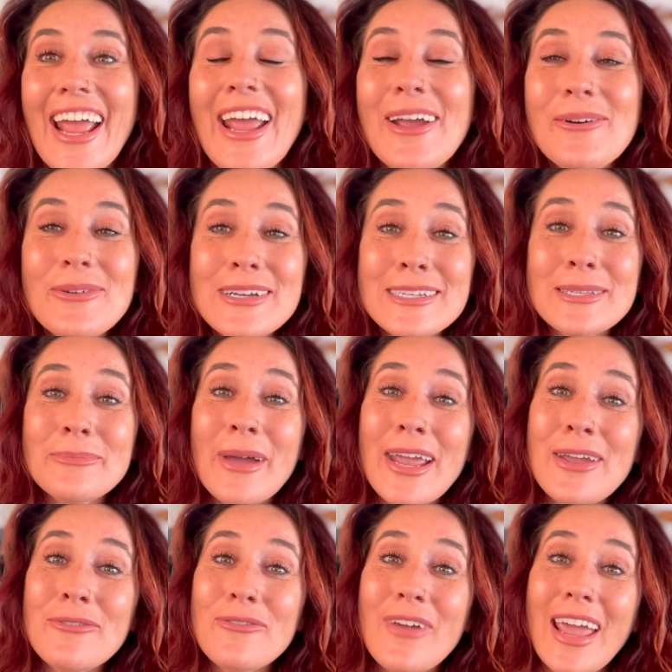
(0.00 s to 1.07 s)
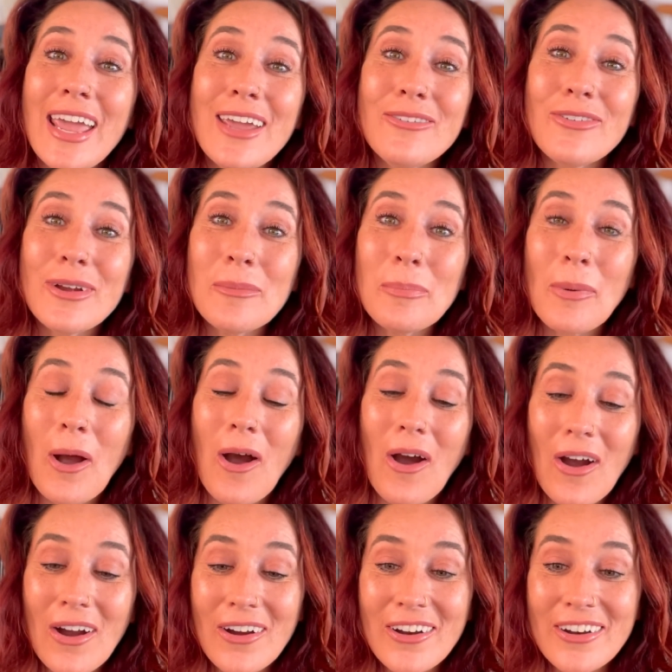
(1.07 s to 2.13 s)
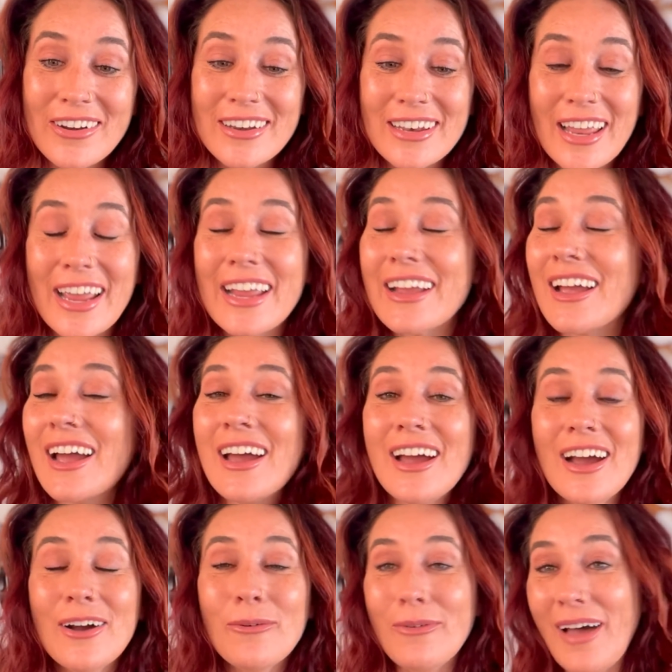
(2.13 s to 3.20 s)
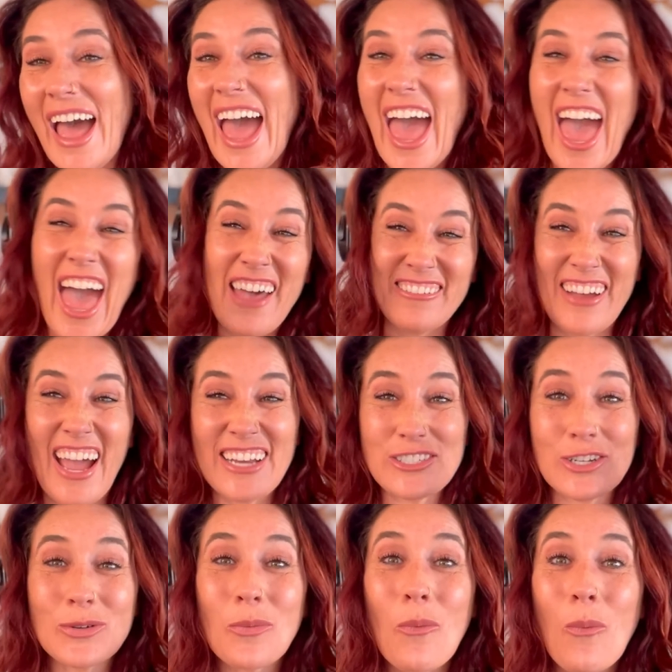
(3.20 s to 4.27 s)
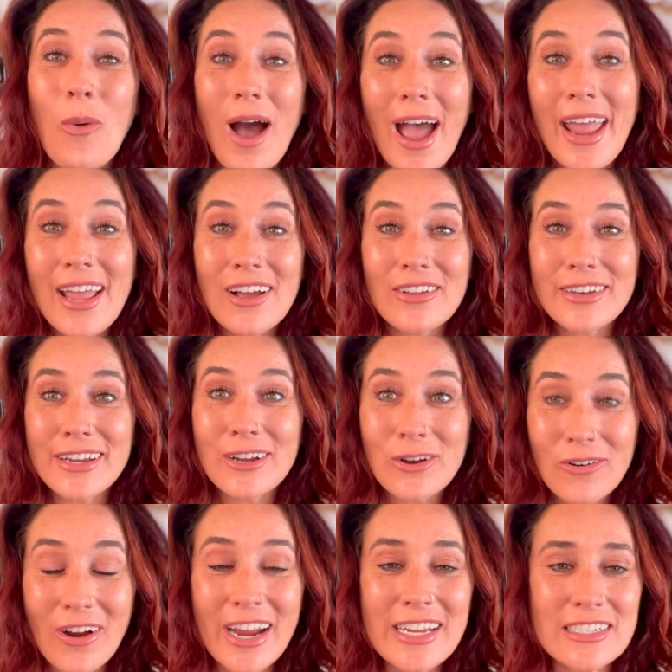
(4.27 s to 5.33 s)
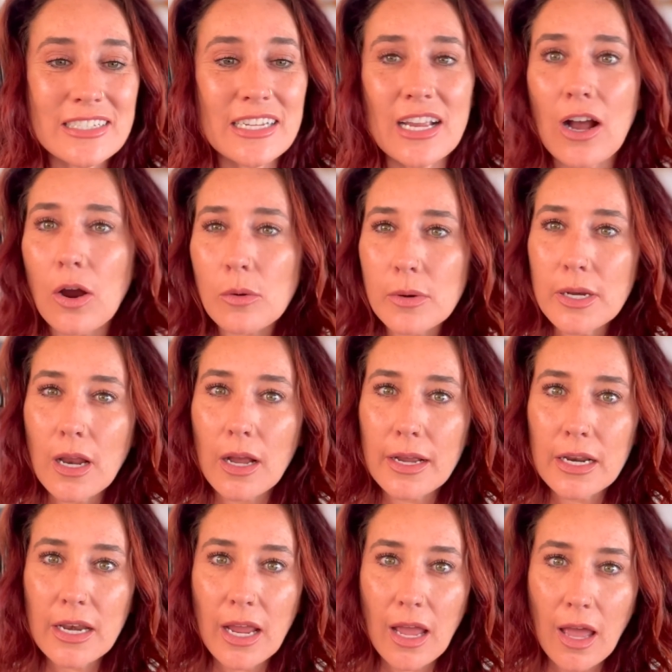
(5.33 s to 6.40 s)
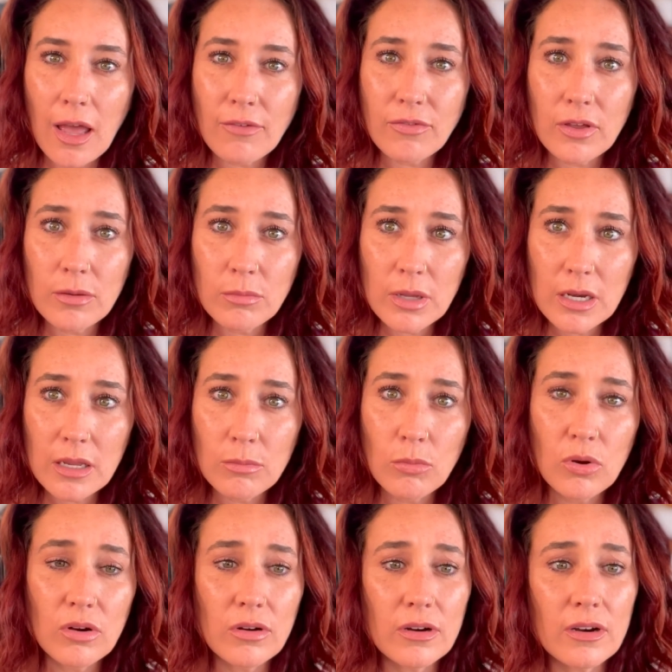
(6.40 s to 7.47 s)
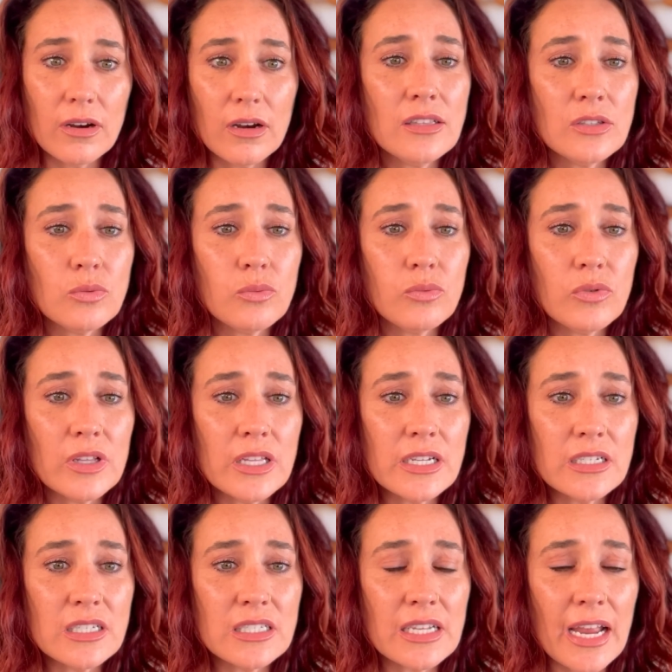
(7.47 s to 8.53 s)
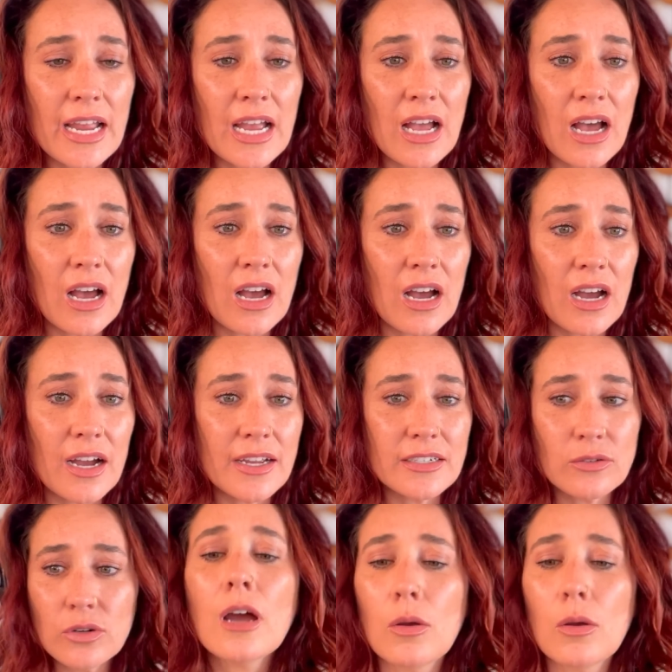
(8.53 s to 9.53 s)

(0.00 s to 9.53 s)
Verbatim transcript: He was my favorite part. Like, wow, just wild and crazy. Are we not gonna have him anymore? That's really sad.